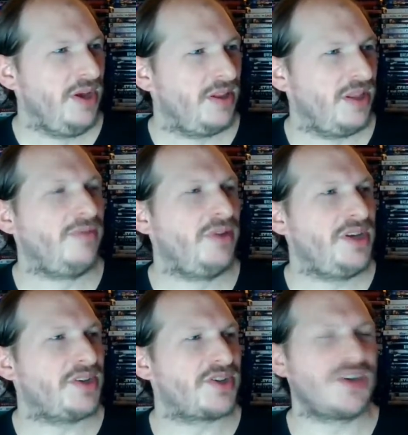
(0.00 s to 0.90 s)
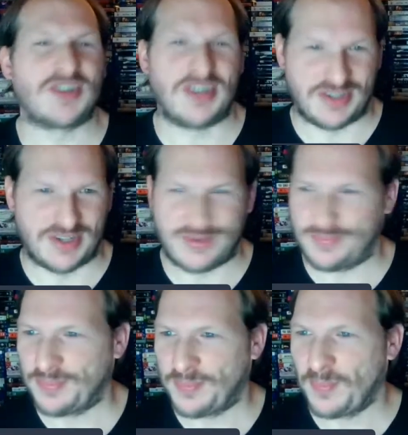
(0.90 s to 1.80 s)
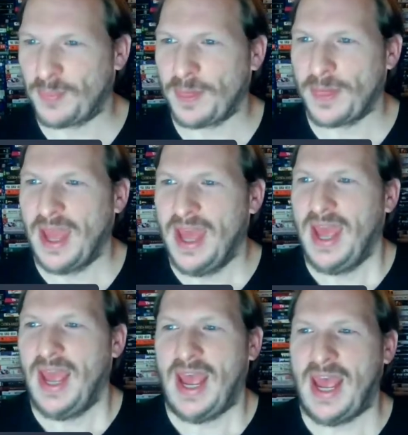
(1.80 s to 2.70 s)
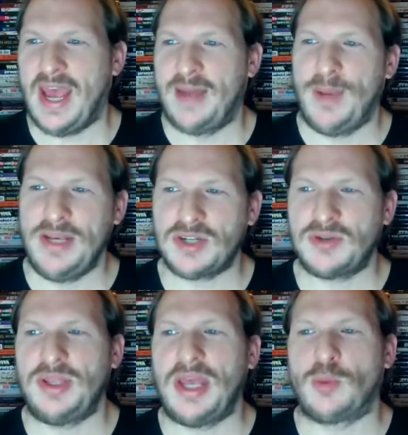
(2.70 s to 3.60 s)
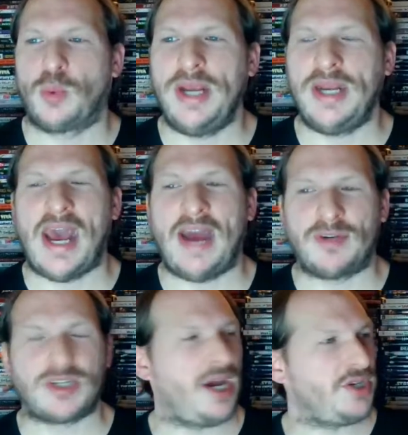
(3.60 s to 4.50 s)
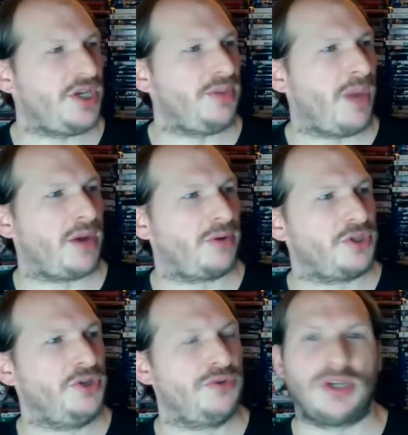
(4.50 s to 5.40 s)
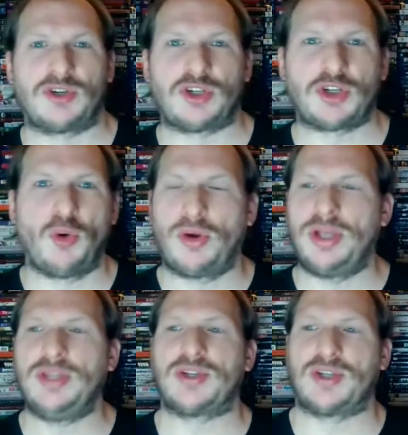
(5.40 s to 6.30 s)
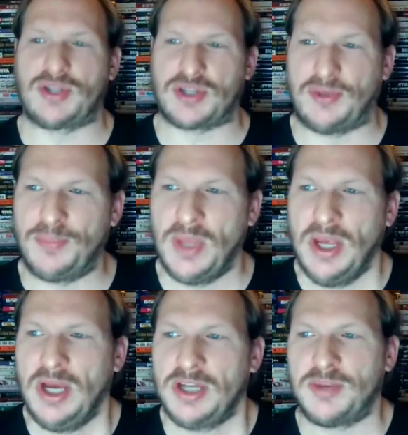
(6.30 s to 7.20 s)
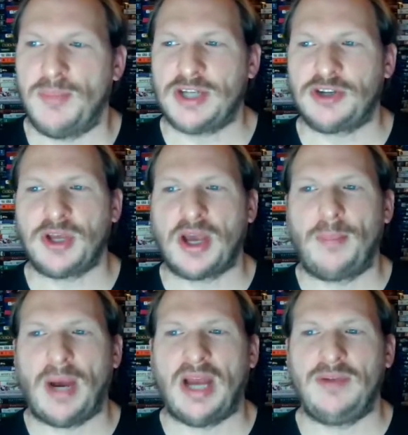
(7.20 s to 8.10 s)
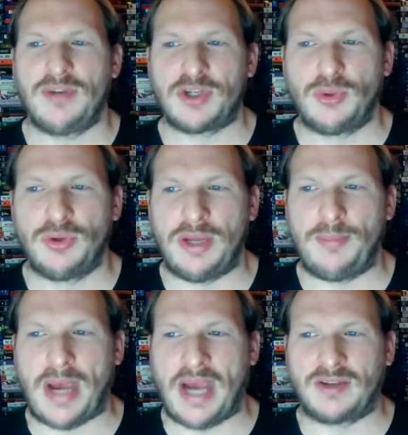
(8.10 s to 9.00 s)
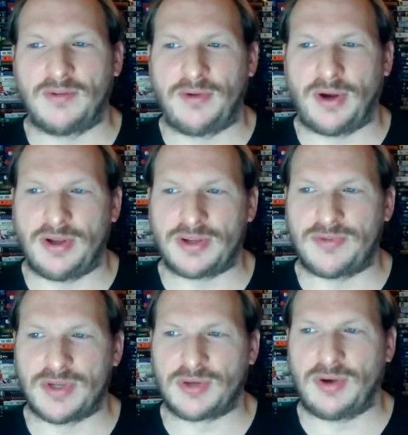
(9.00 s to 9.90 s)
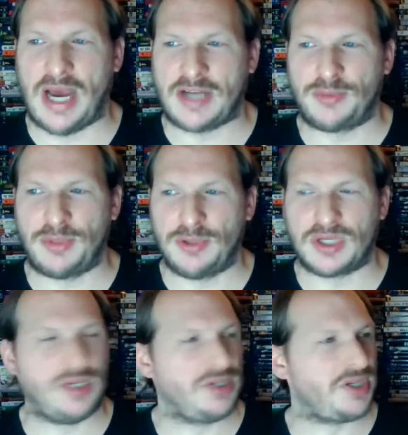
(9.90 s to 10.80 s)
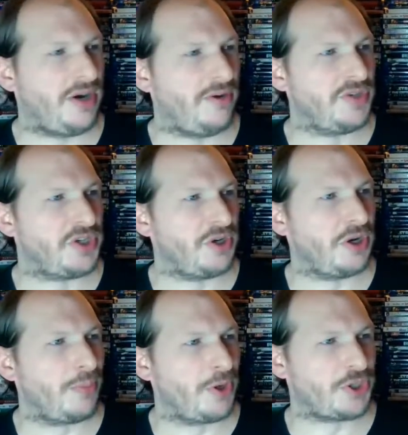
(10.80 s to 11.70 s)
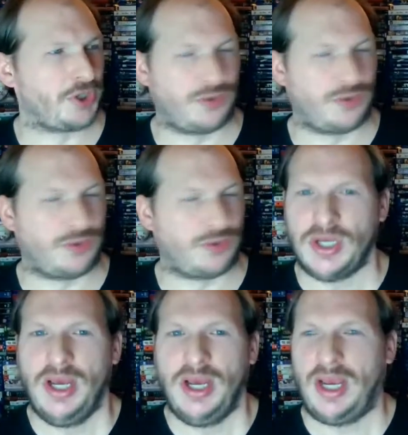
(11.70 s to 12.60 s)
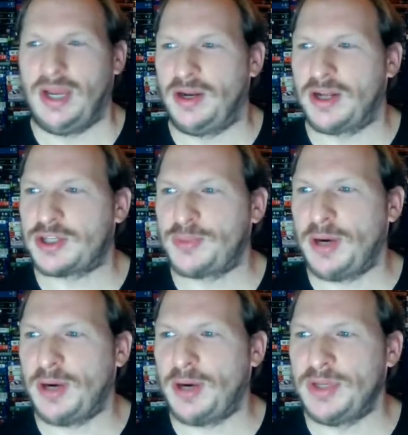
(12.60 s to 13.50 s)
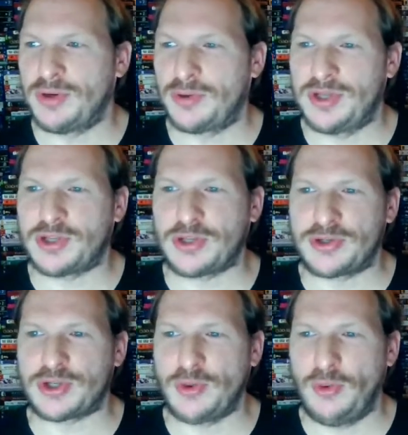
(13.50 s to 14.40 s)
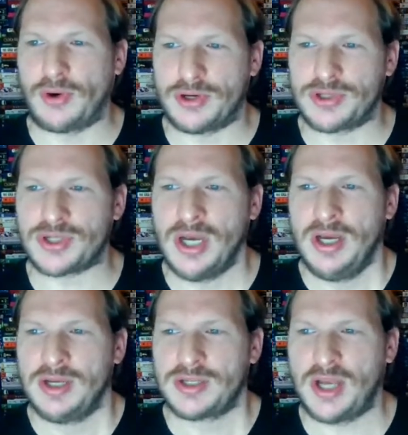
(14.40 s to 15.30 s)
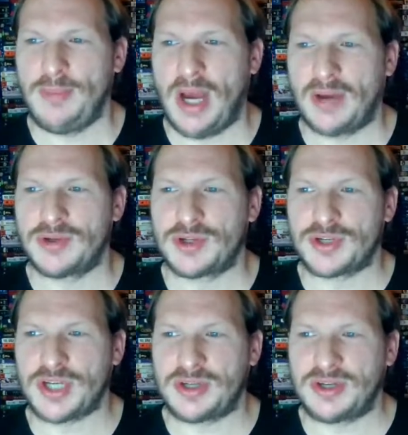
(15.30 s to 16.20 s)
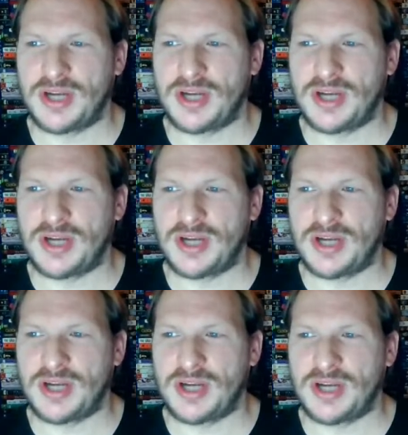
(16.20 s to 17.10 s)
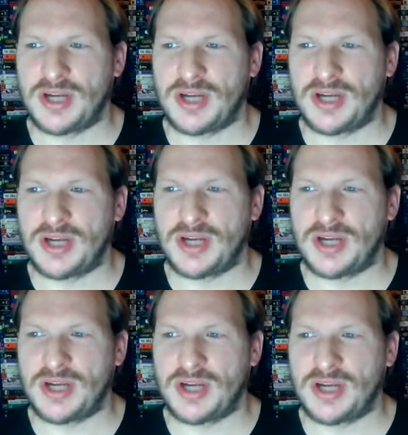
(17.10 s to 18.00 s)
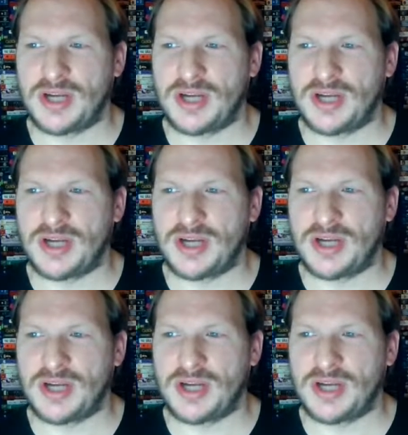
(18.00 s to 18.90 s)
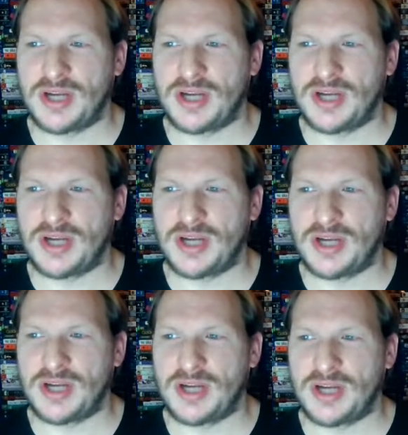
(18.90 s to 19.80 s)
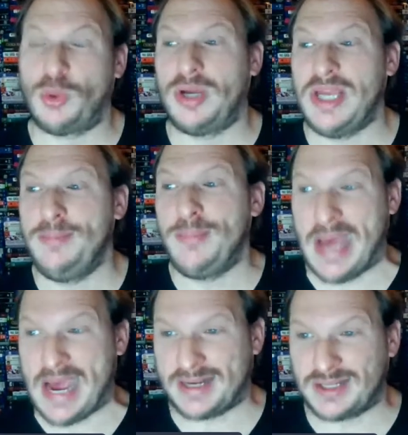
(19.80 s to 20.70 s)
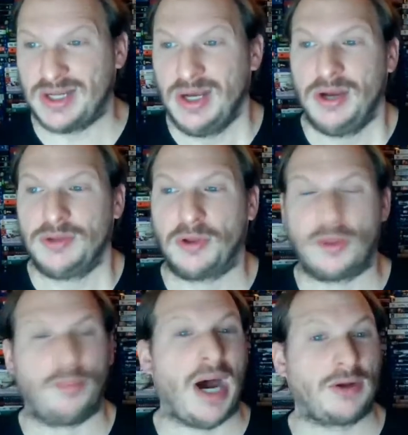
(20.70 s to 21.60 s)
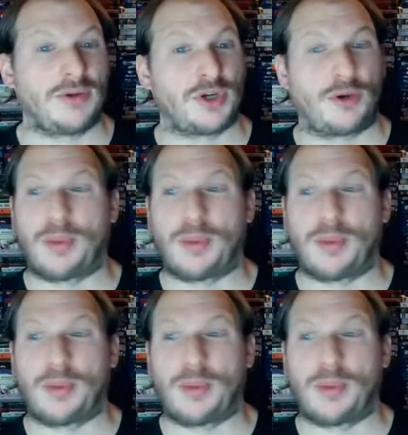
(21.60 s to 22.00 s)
lovely assistant. And basically, they rate advertising models using a scoring system to measure the combined visual impact of various physical attributes in television commercials. In an experiment to increase their scores, some models are sent to Dr. Roberts to get cosmetic surgery to maximize their visual impact. Though the models